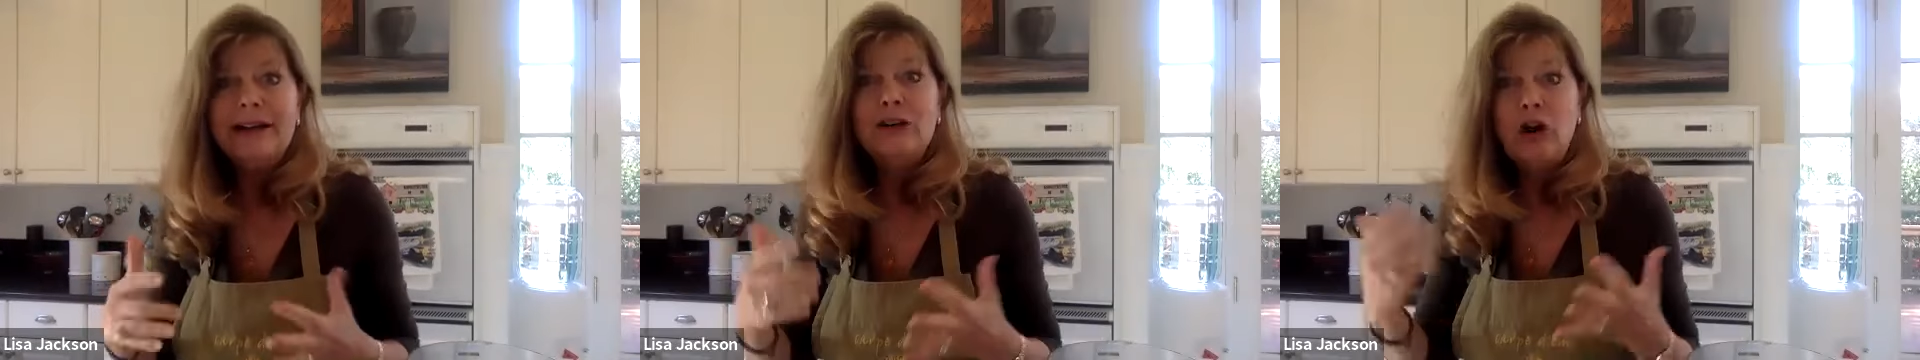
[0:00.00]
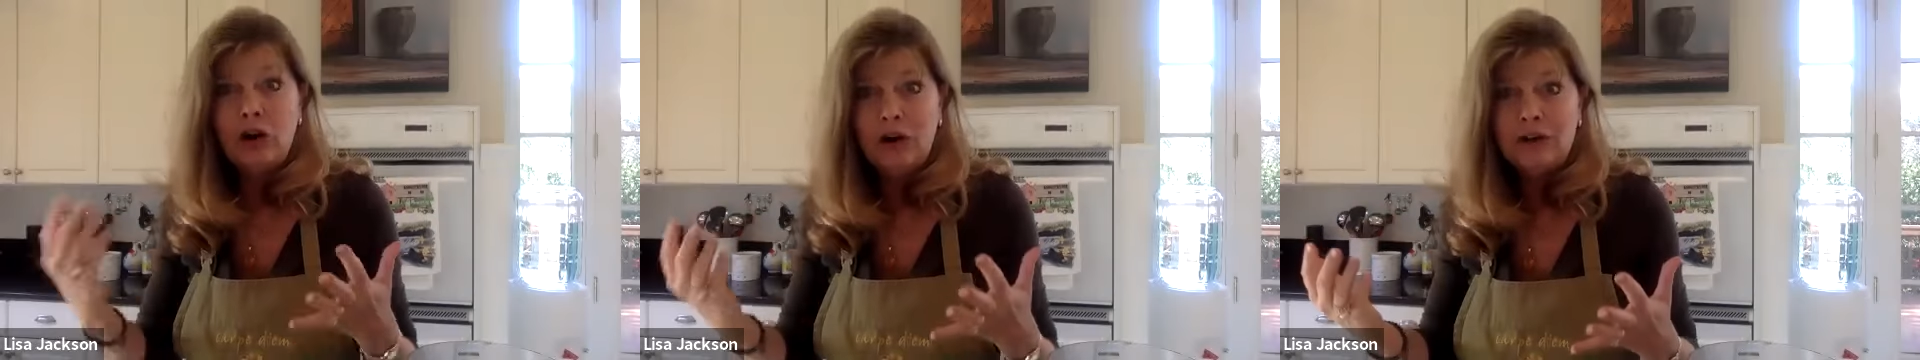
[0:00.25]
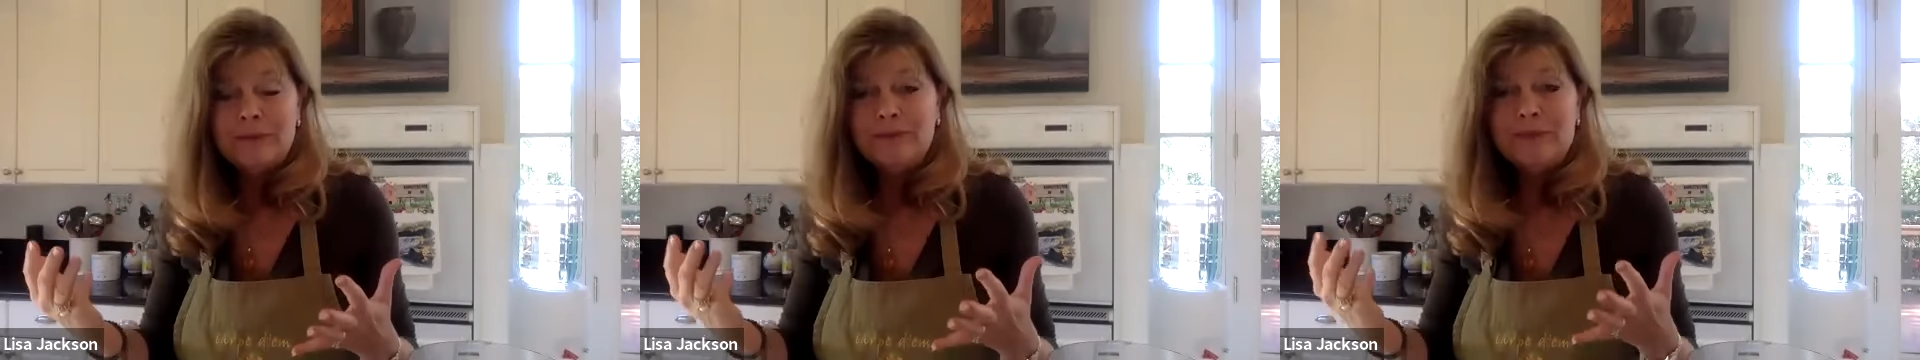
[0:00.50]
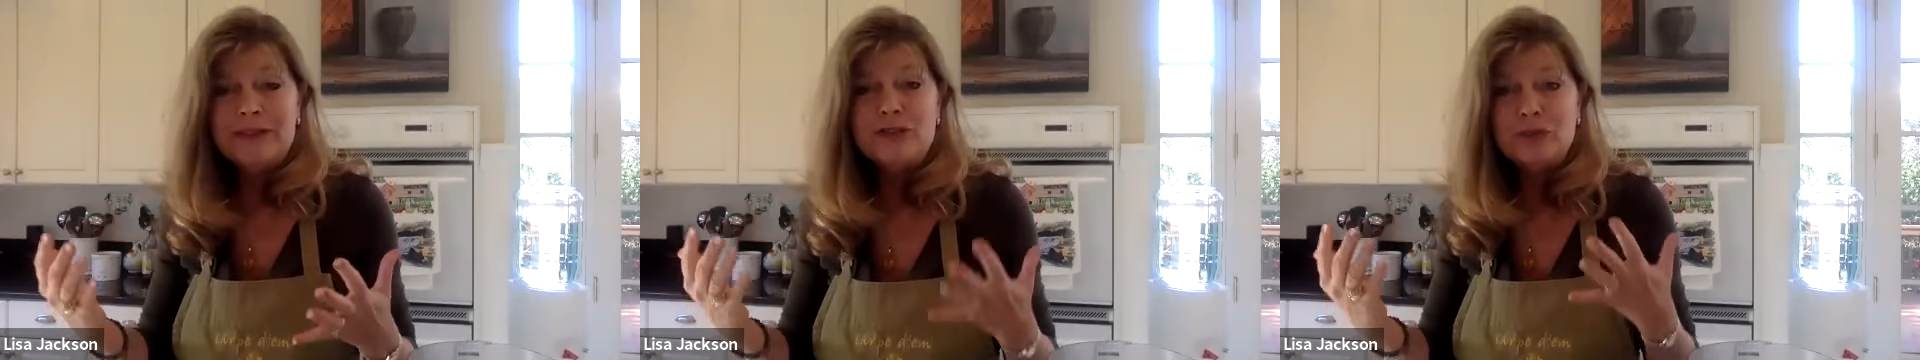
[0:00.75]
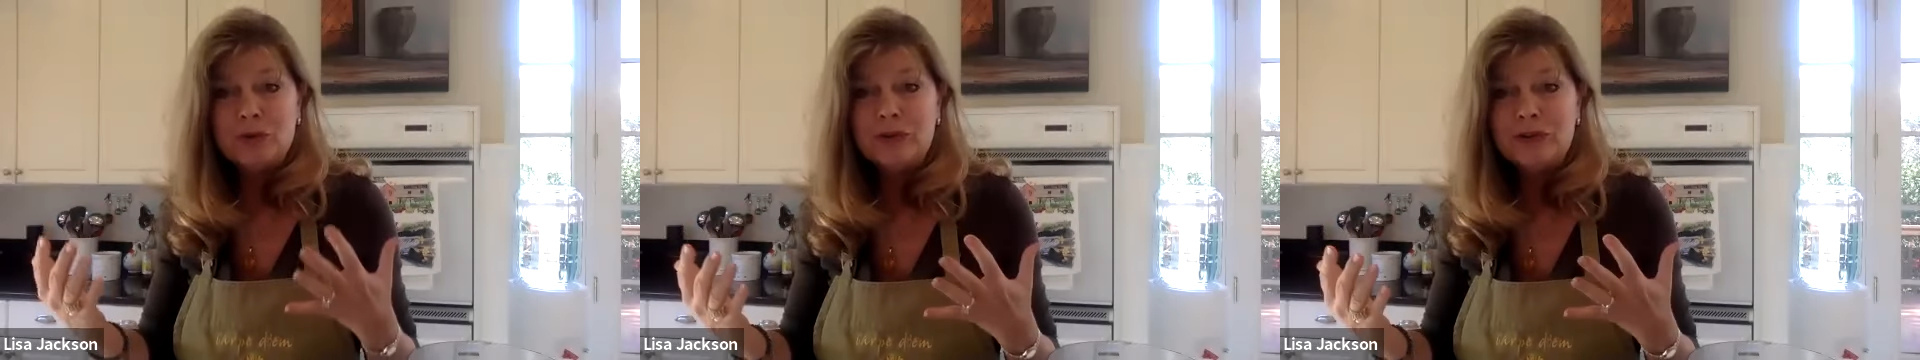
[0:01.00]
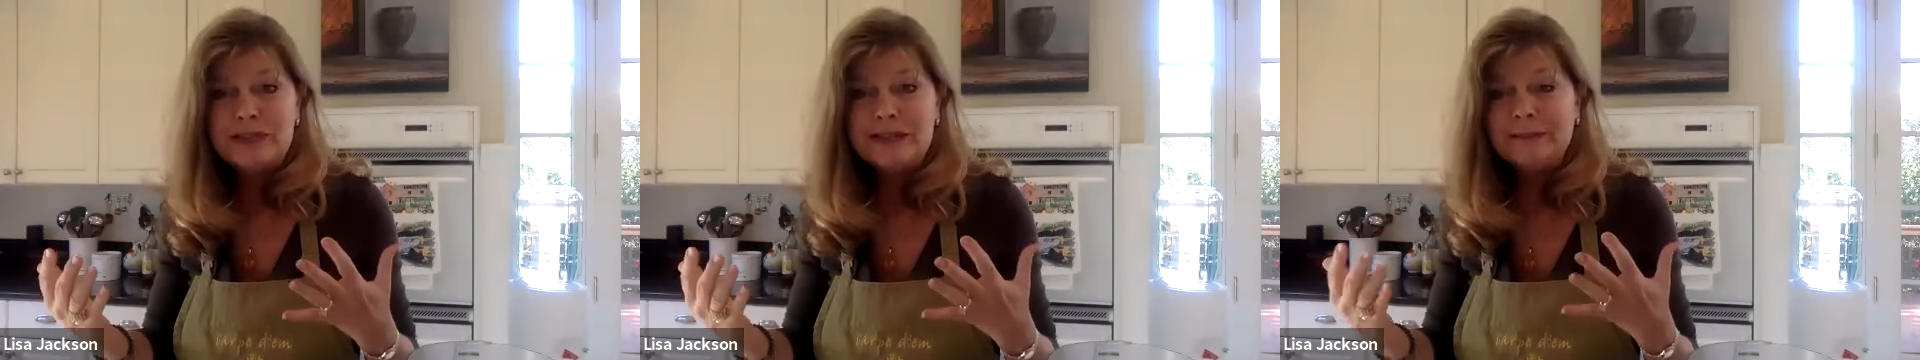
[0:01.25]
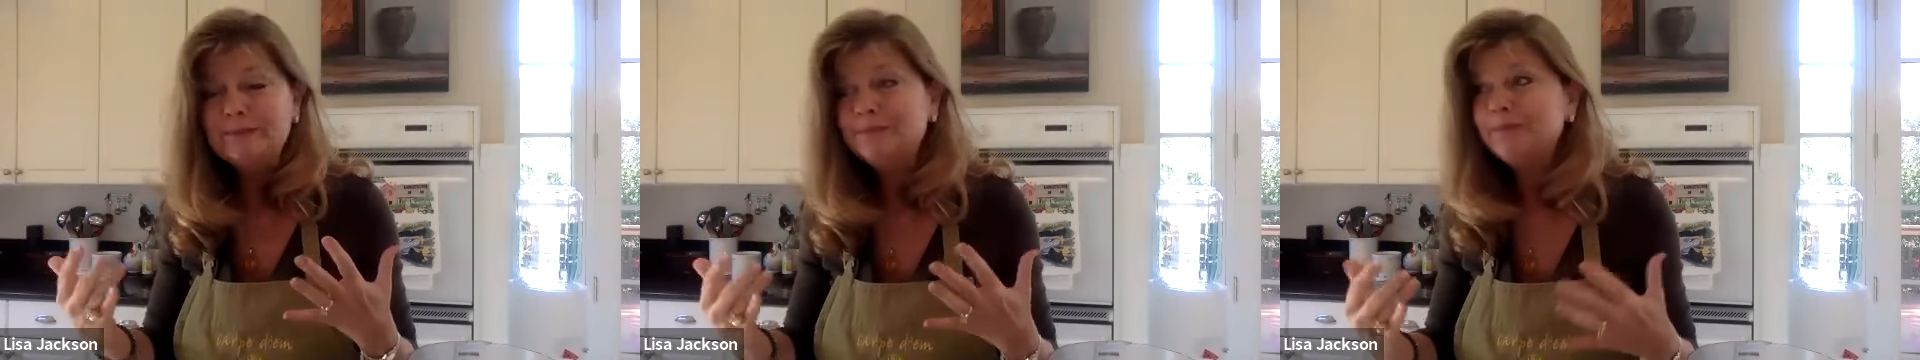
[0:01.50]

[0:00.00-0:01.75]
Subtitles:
call the stores.